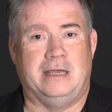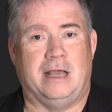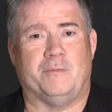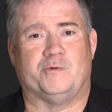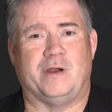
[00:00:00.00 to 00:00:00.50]

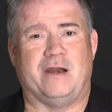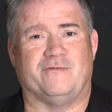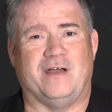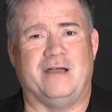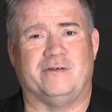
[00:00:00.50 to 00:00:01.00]
helped create
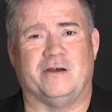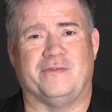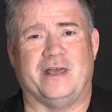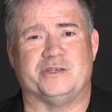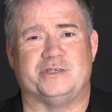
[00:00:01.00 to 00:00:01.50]

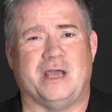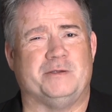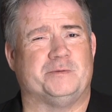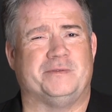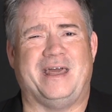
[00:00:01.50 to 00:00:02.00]
500,000
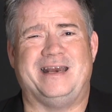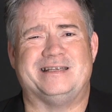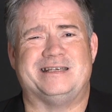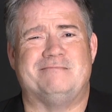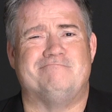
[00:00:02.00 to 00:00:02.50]
jobs, but that
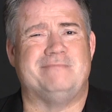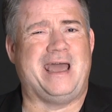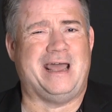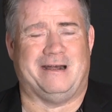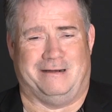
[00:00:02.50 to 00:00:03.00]
doesn't
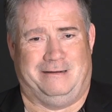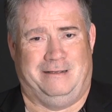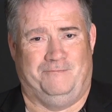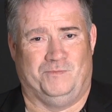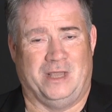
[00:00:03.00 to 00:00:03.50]
matter.
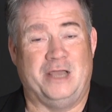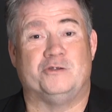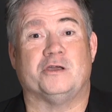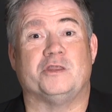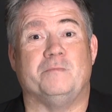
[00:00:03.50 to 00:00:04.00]
He
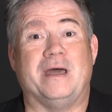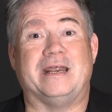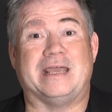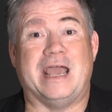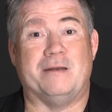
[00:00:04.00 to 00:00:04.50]
took the
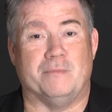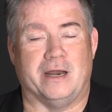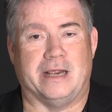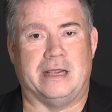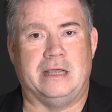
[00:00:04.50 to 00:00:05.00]
Medicaid
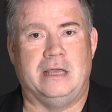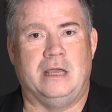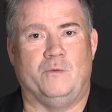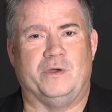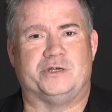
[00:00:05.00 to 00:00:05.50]
money,
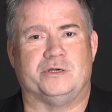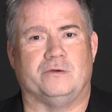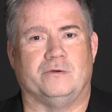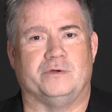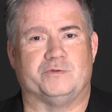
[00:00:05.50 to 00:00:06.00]
which
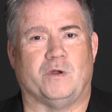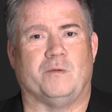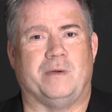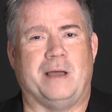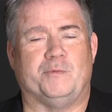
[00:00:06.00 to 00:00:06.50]
was what
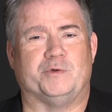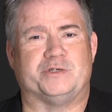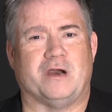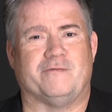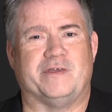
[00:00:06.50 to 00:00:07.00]
Obama
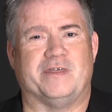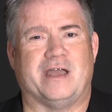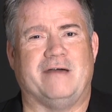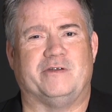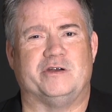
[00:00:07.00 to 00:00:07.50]
was offering the
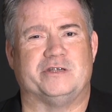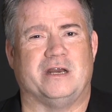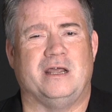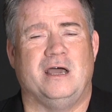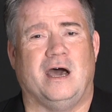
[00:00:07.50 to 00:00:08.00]
governors,
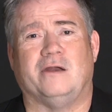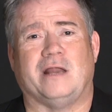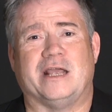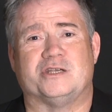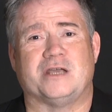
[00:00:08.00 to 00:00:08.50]
and
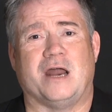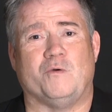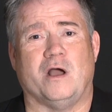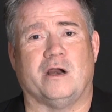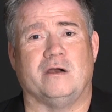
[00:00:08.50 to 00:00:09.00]
unlike Scott
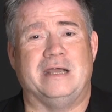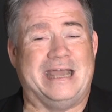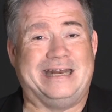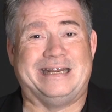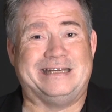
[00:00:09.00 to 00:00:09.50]
Walker,
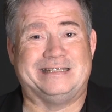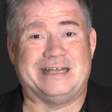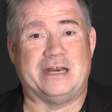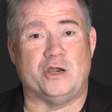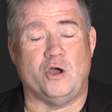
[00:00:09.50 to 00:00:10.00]
he didn't
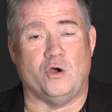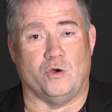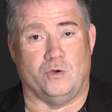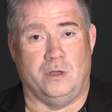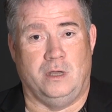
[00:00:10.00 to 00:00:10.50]
say
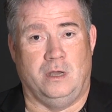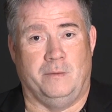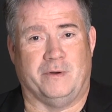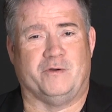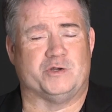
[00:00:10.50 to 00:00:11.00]
no.
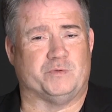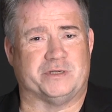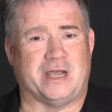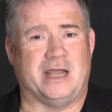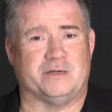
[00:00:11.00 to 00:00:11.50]
But of course,
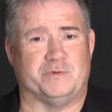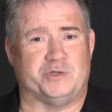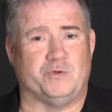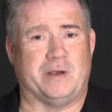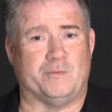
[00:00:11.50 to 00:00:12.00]
Wisconsin was
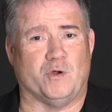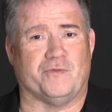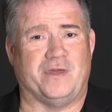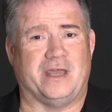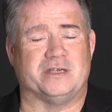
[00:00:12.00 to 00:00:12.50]
doing more
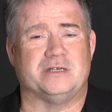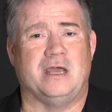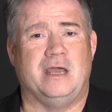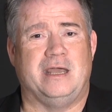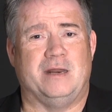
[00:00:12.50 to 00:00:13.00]
things
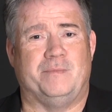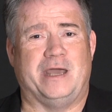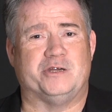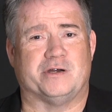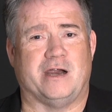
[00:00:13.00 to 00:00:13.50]
in
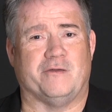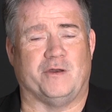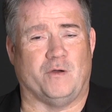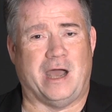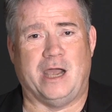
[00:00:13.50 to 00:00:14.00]
badger care
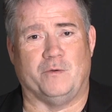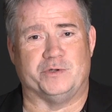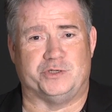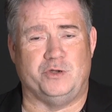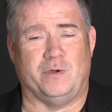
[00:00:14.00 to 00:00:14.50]
than Ohio
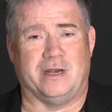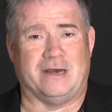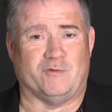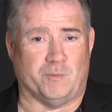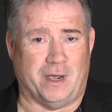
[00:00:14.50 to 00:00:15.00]
was doing,
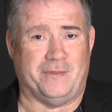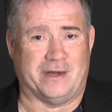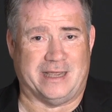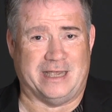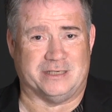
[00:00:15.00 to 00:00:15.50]
never mind
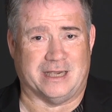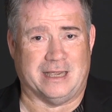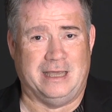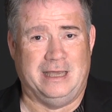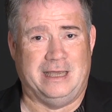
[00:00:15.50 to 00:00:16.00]
that Kasich
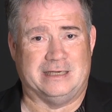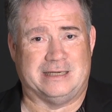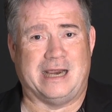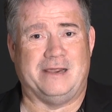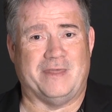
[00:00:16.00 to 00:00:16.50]
is
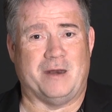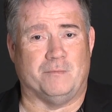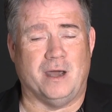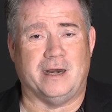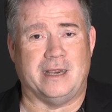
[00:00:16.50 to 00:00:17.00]
taking that
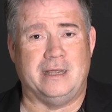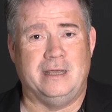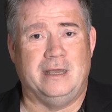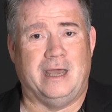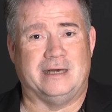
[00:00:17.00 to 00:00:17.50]
money
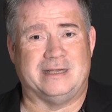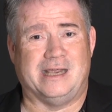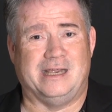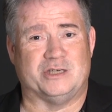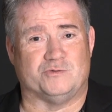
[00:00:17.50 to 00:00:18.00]
and
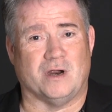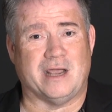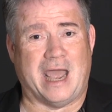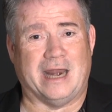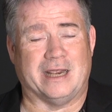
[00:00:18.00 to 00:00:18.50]
taking his
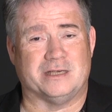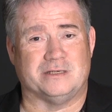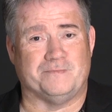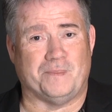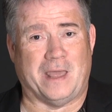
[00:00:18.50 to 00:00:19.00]
drug
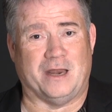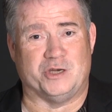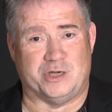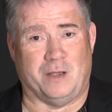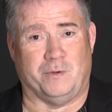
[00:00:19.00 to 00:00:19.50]
addicts out
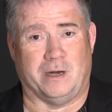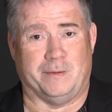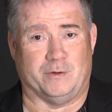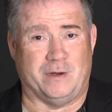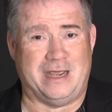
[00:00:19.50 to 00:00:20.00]
of jail, putting
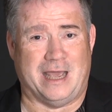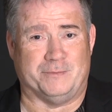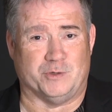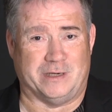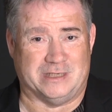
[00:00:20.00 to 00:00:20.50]
him in
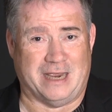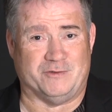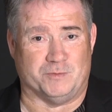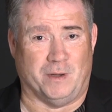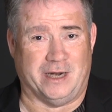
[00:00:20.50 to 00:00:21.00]
rehab, so he
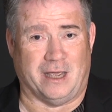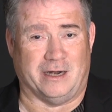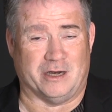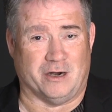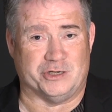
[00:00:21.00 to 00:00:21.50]
saves money on
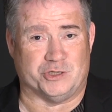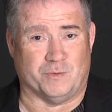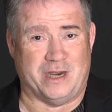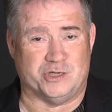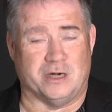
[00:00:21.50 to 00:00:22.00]

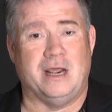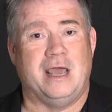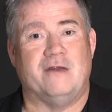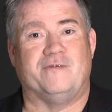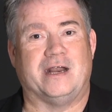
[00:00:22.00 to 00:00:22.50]
incarceration.
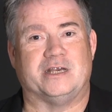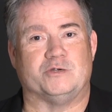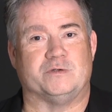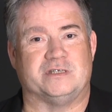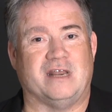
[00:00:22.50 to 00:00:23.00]
In fact,
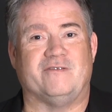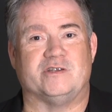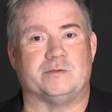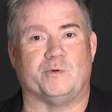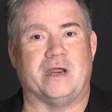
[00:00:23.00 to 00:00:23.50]
his
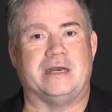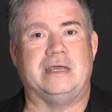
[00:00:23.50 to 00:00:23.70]
recidivism rate